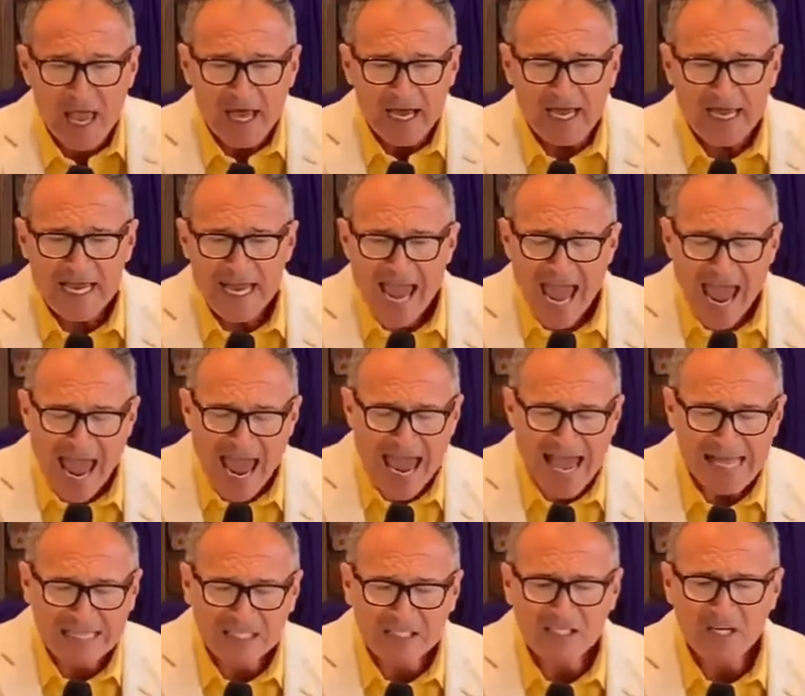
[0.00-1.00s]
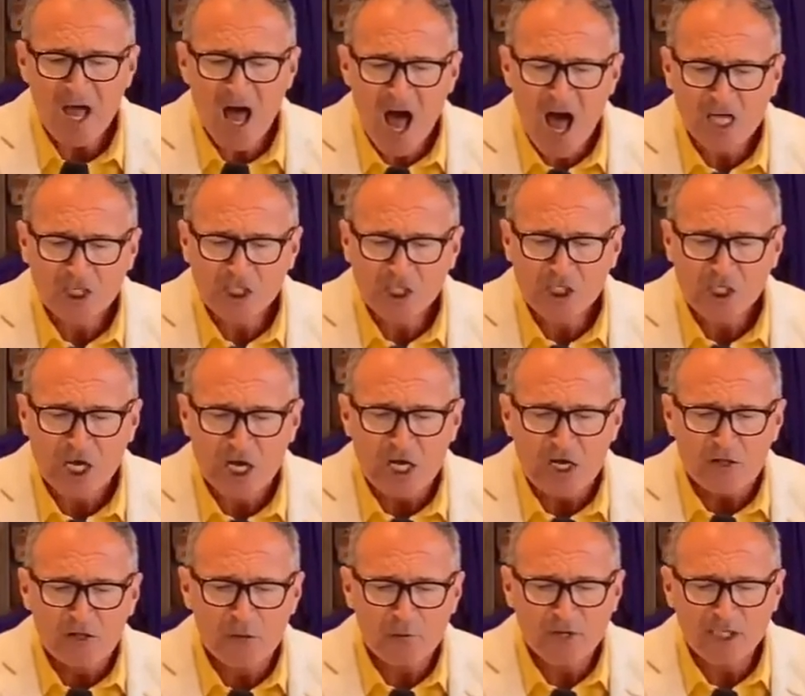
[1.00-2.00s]
He hands us
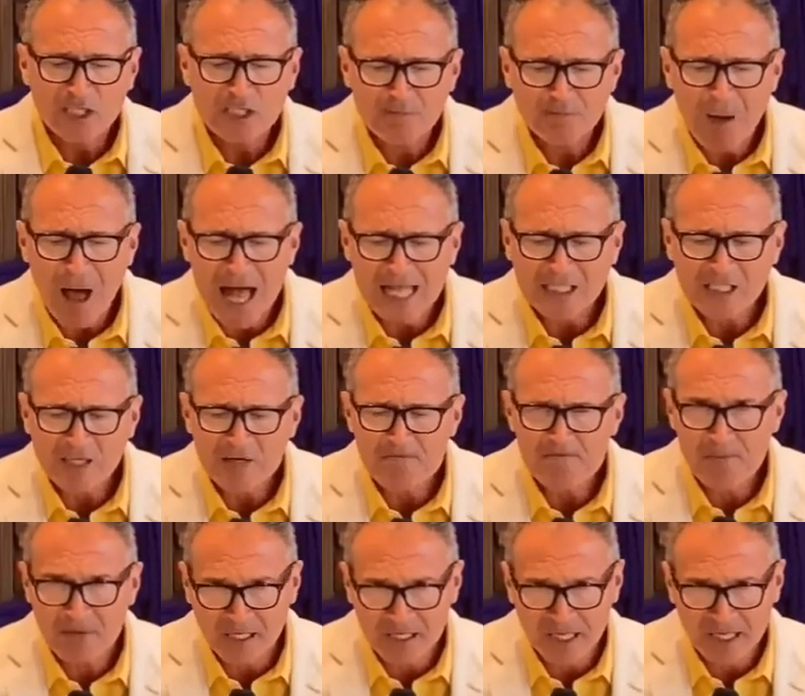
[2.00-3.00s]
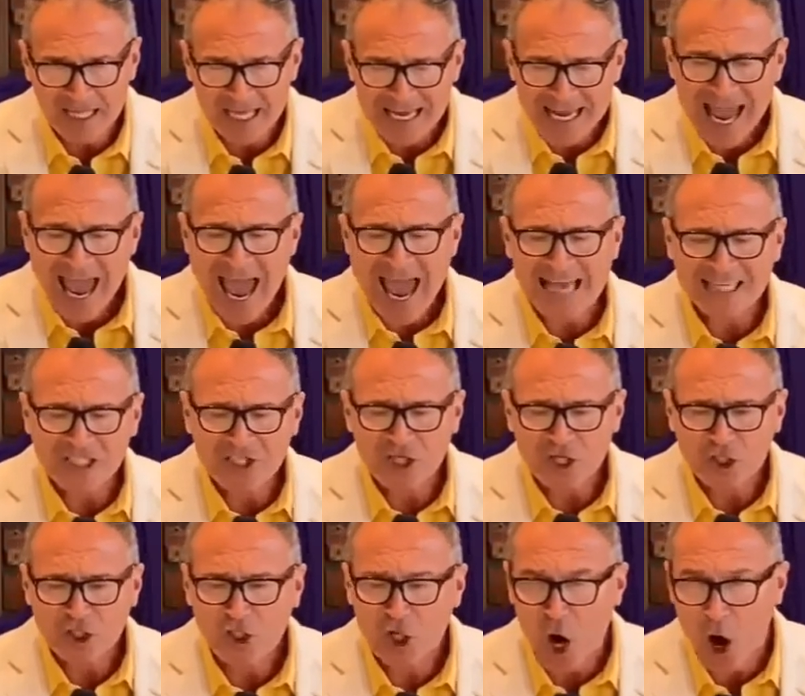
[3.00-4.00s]
the responsibility as the
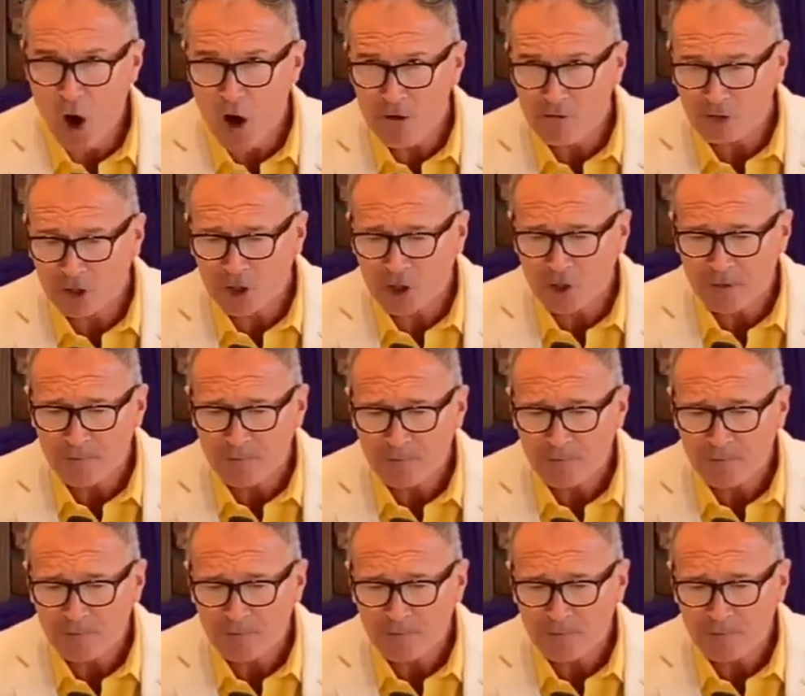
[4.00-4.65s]
church,